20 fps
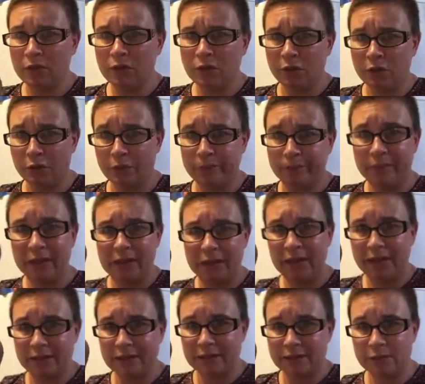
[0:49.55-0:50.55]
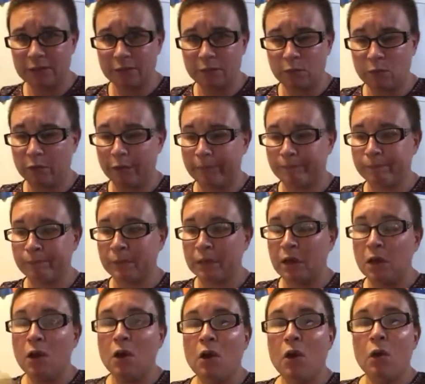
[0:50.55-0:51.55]
So how does this form?
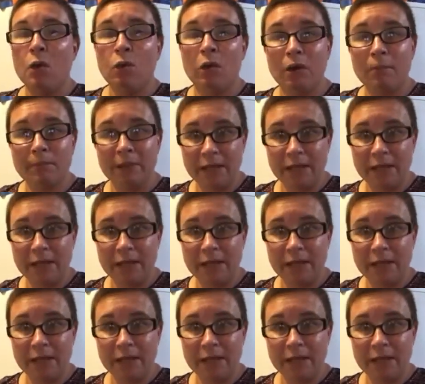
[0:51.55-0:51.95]
Well,